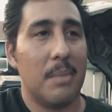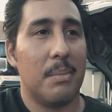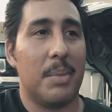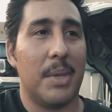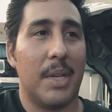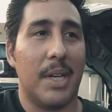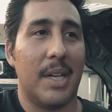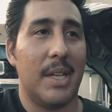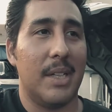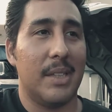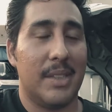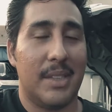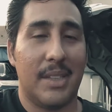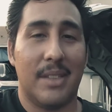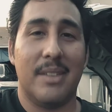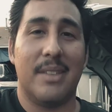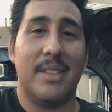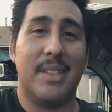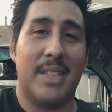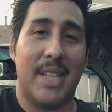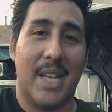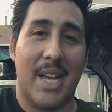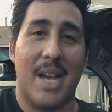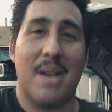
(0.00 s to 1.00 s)
but they're
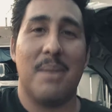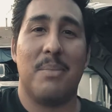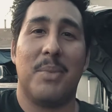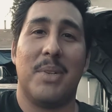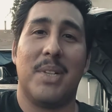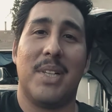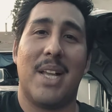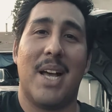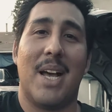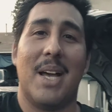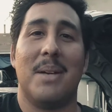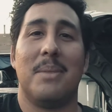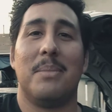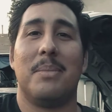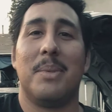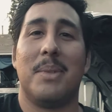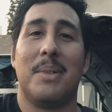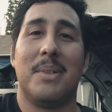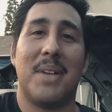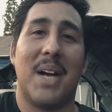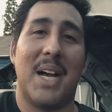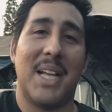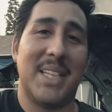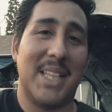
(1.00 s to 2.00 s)
damn
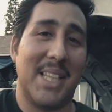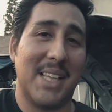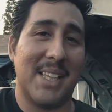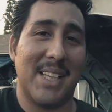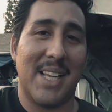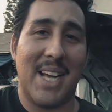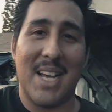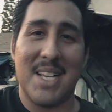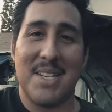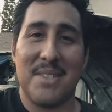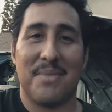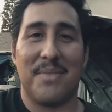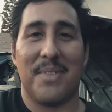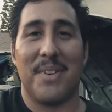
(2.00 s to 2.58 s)
reliable and they last